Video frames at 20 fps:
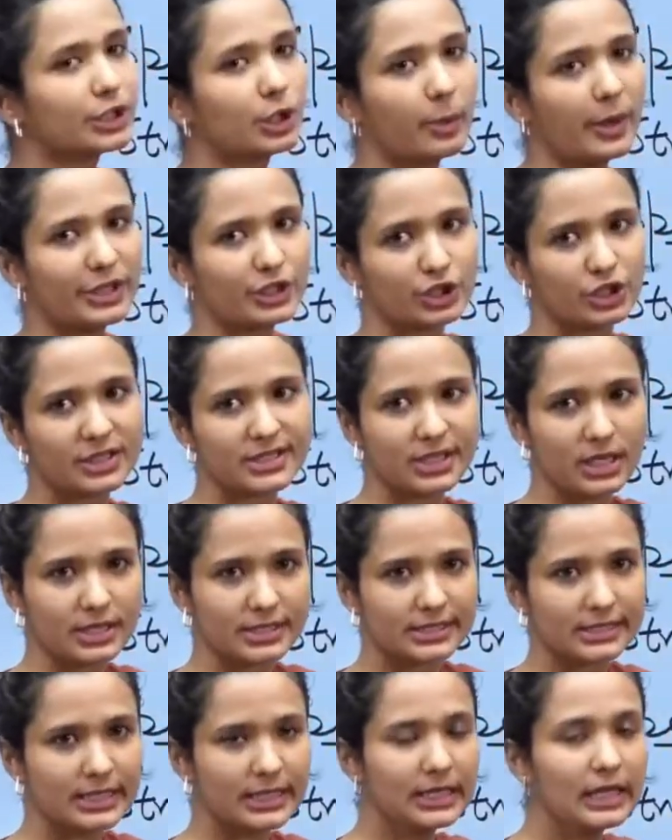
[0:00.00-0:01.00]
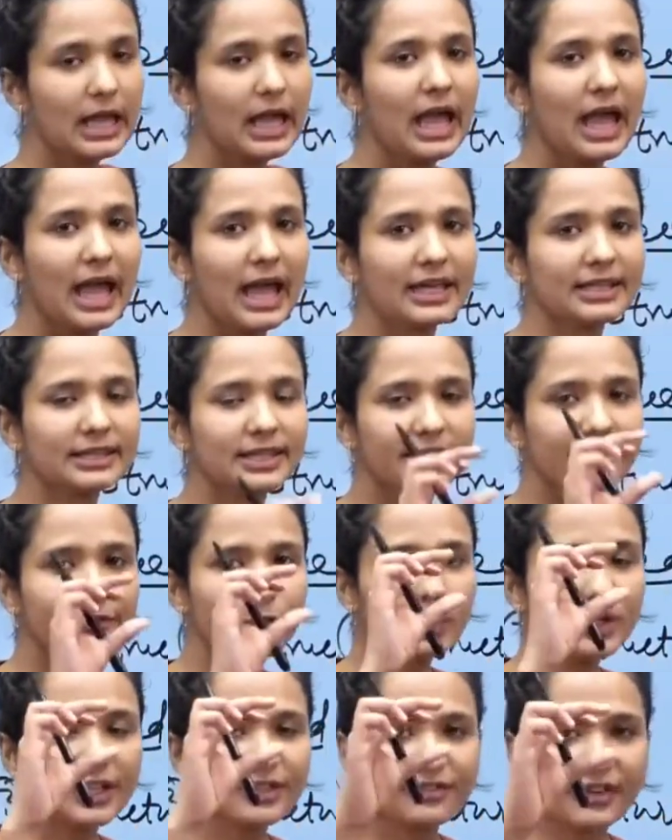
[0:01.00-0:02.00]
the question is asking, and
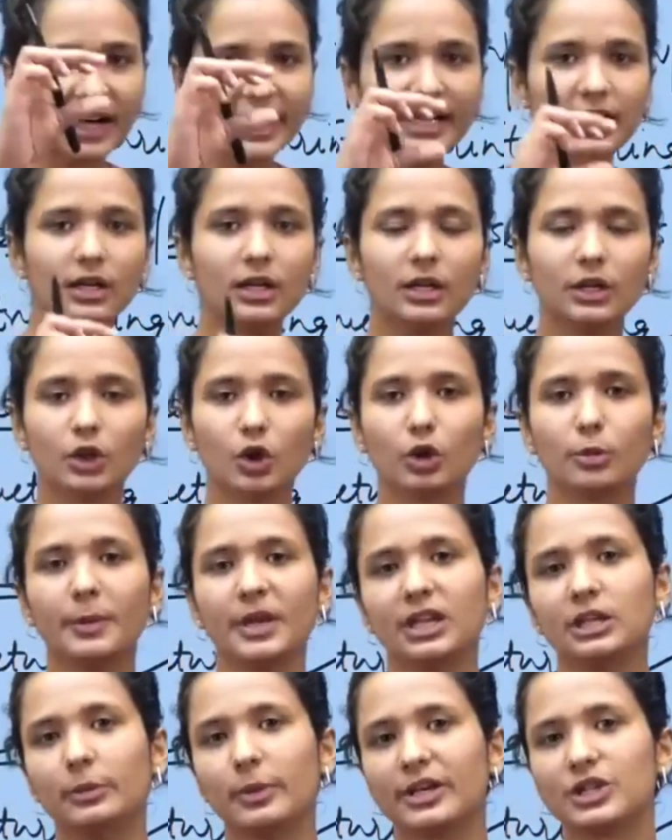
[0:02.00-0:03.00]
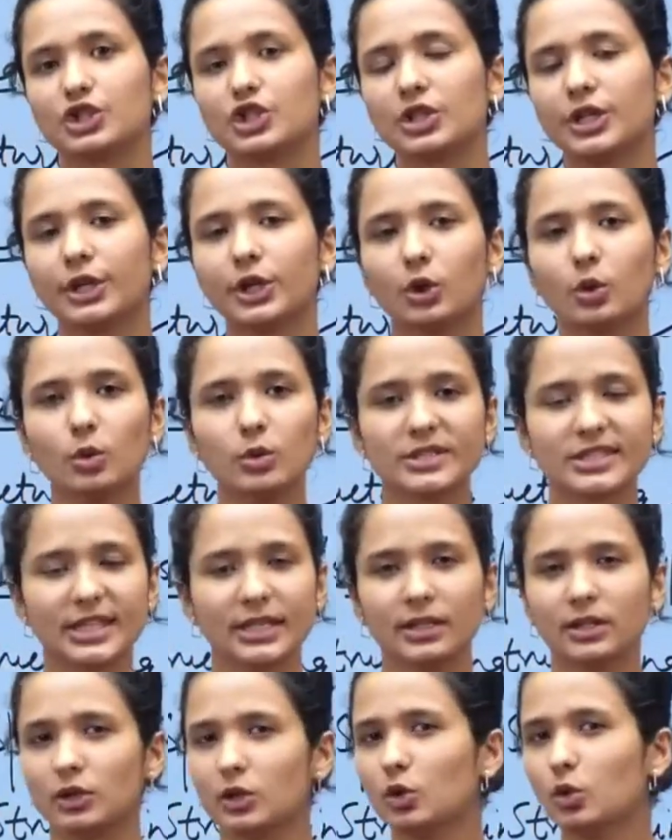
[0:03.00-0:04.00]
therefore divide your main question into,
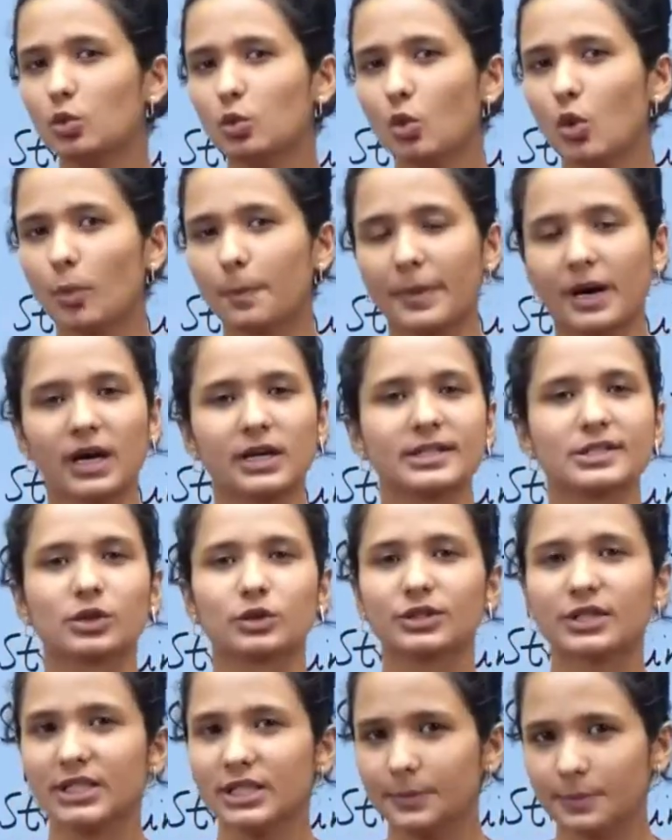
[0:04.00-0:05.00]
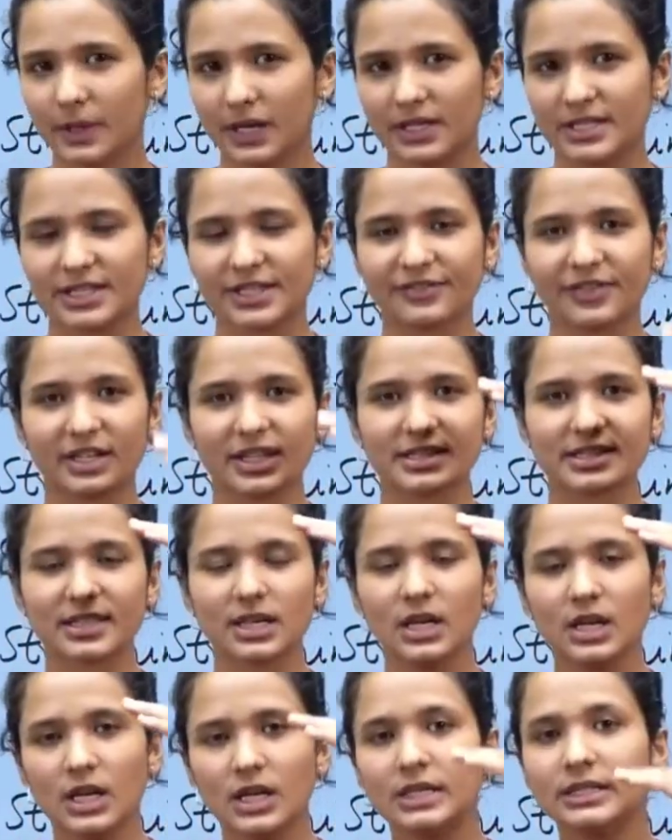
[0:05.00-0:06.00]
say, 2 parts or 3 parts. If it has
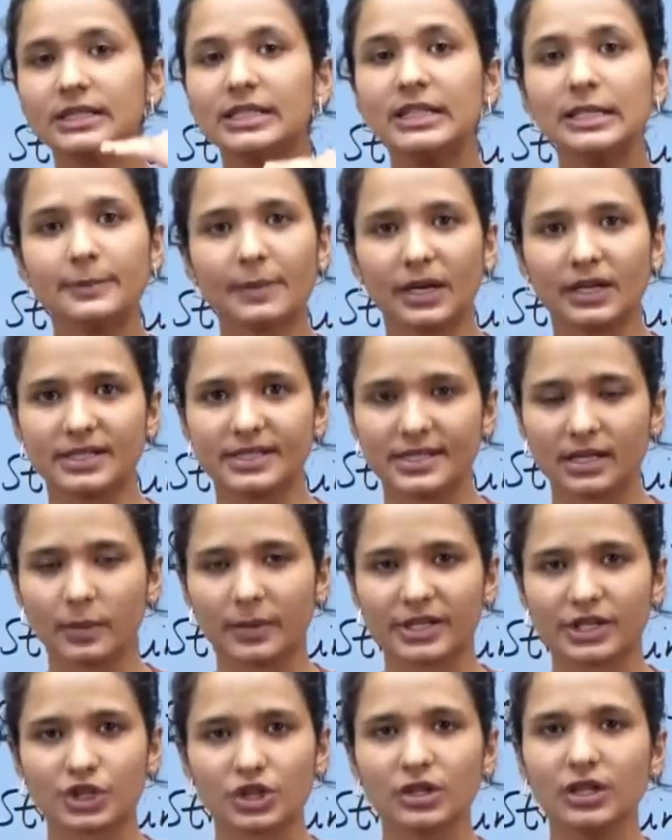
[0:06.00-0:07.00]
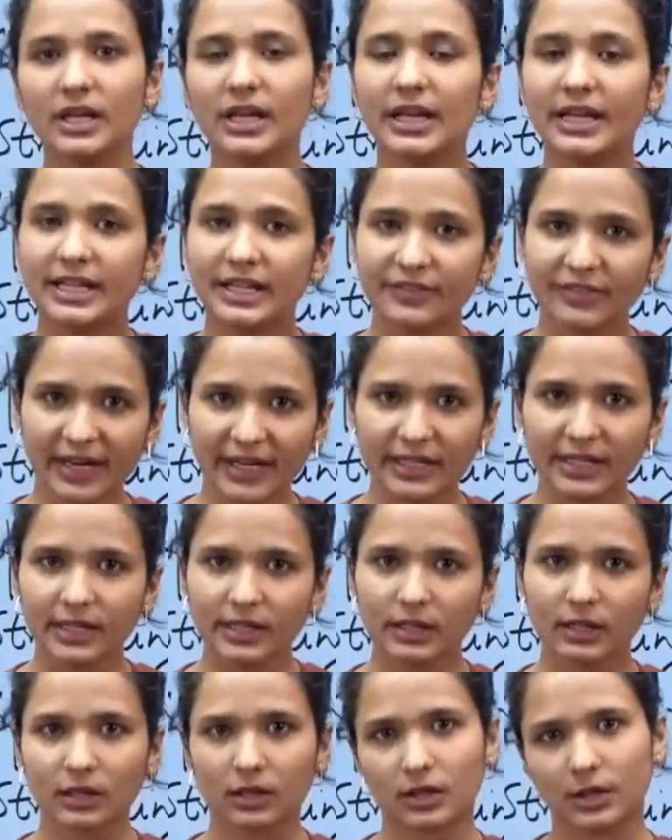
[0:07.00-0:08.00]
3 parts, the question, divide
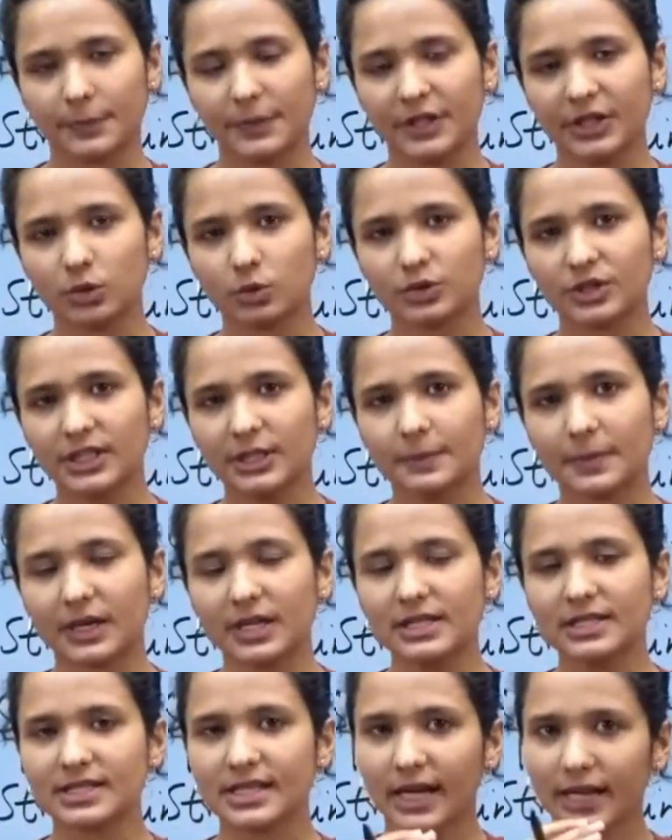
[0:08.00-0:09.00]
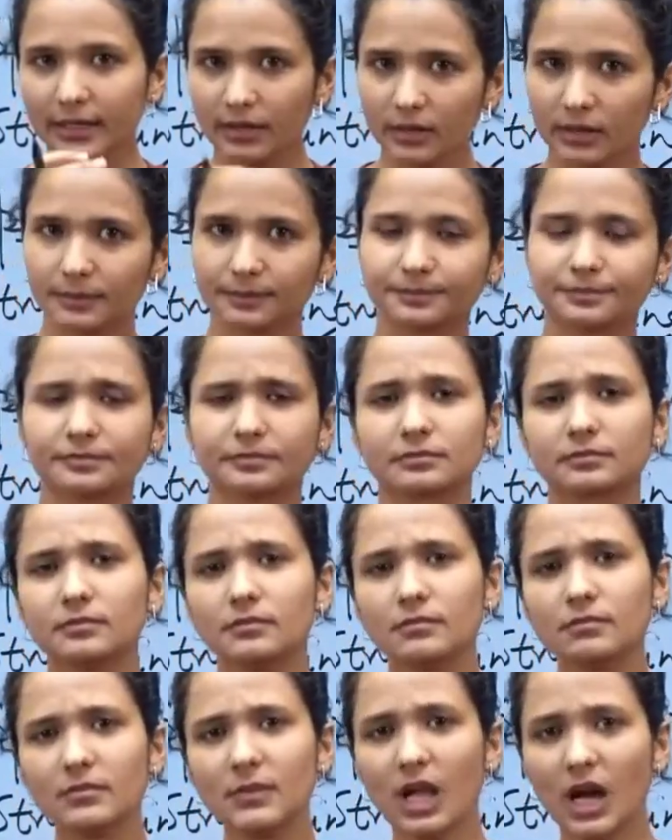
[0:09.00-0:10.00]
it into 3 parts and
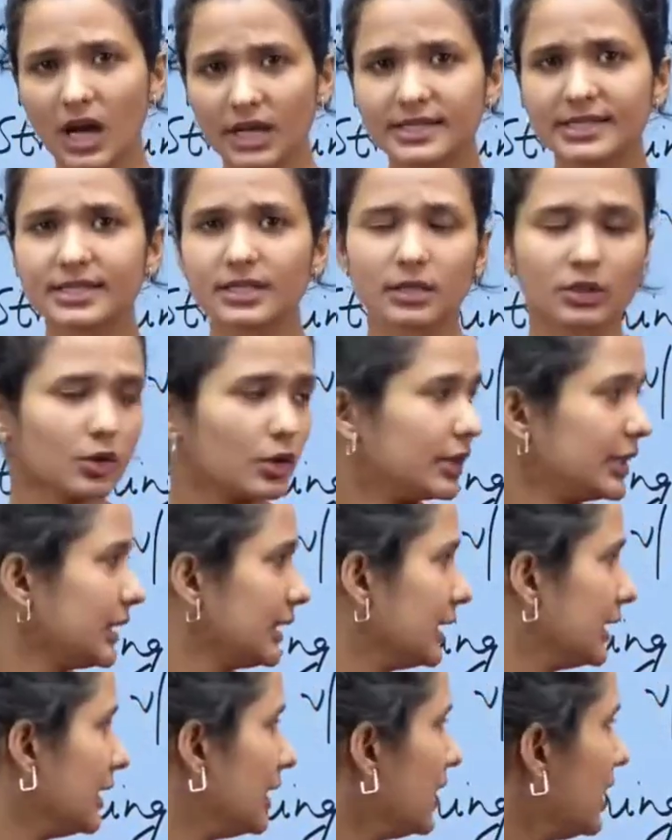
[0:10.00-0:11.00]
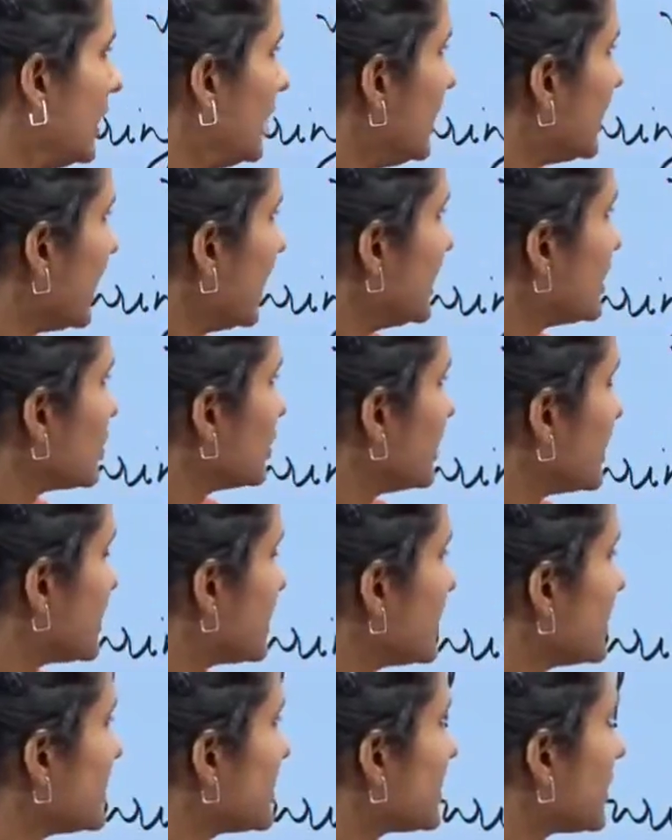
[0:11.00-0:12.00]
answer accordingly, right? So
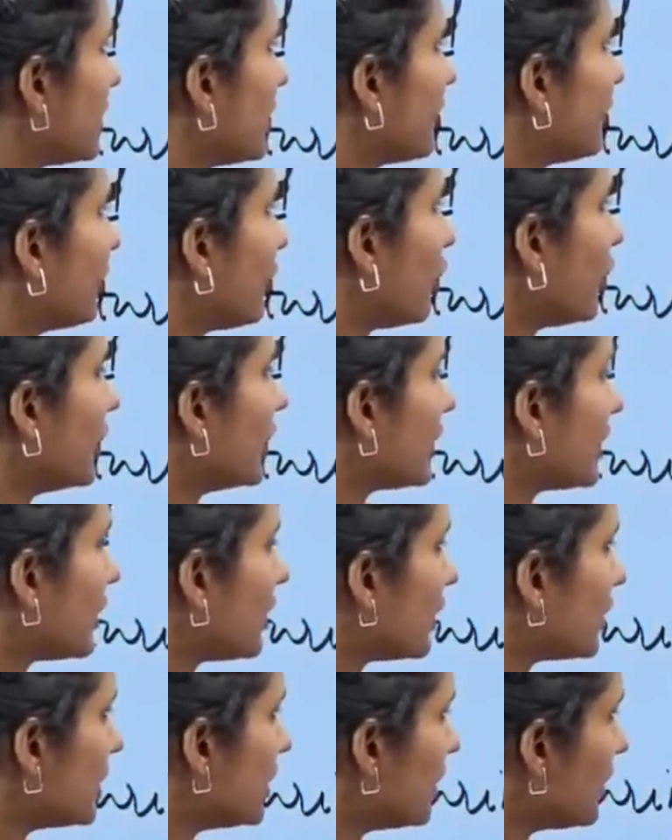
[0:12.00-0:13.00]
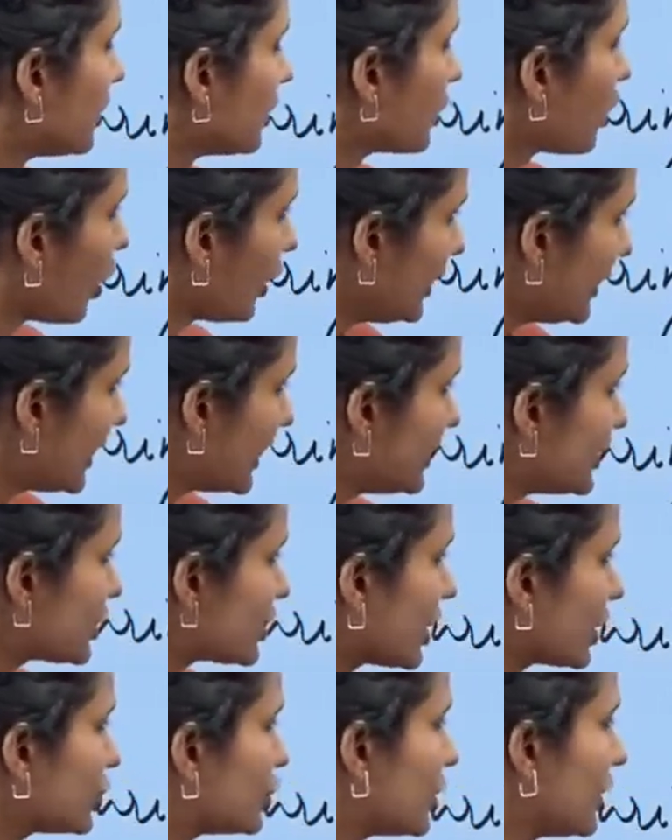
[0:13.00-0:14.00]
this is for content
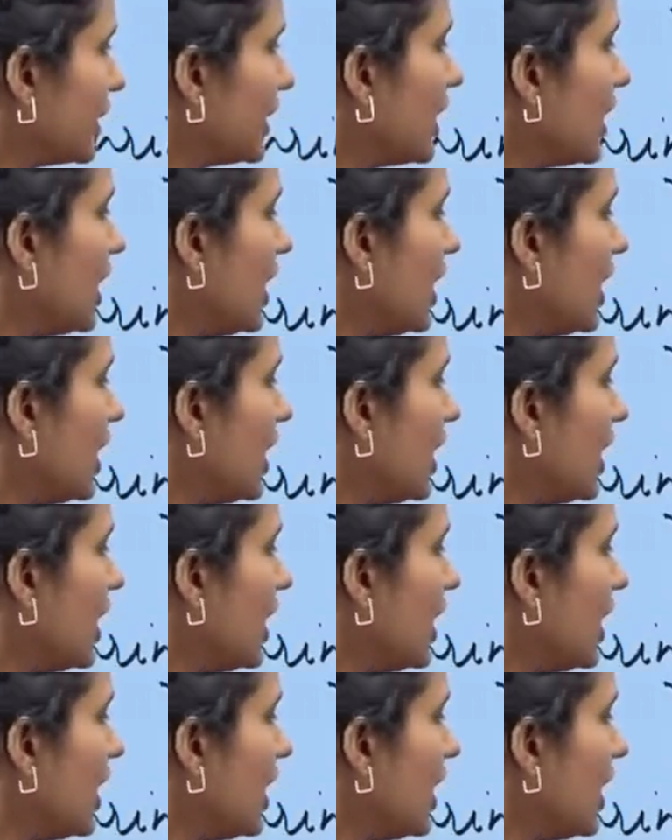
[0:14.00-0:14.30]
structuring.